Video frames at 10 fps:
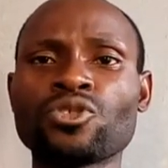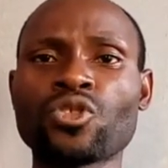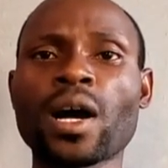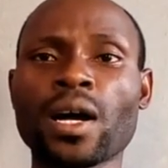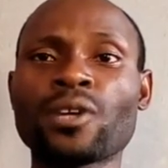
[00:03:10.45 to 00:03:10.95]

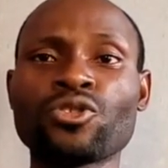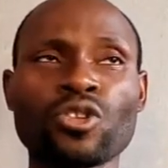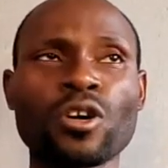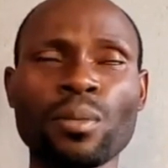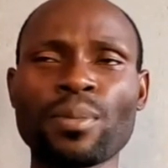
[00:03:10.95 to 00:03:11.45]
drag and
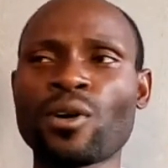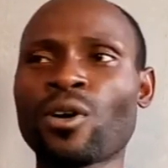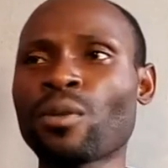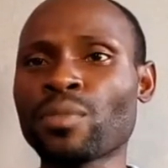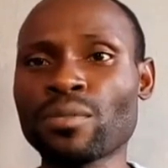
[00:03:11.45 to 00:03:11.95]
drop
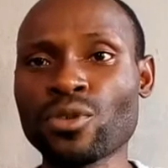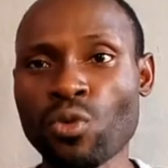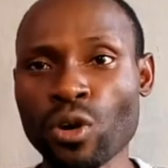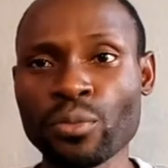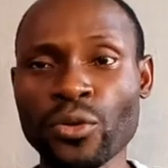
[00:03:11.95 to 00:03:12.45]
or maybe
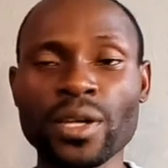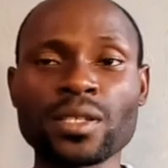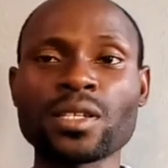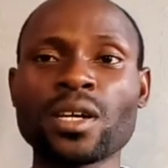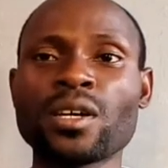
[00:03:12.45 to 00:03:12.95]

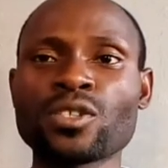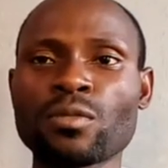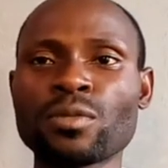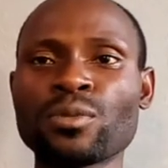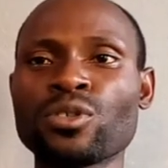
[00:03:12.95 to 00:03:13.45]
Wordpress,
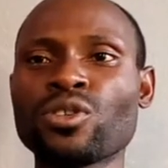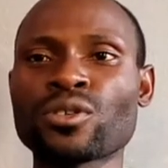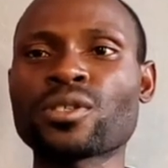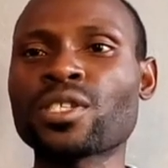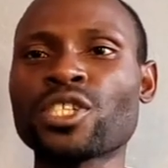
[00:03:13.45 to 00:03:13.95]
some people
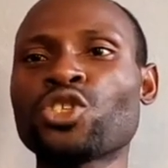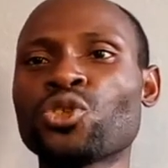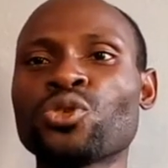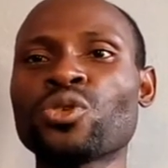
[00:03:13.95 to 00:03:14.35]
just teach you.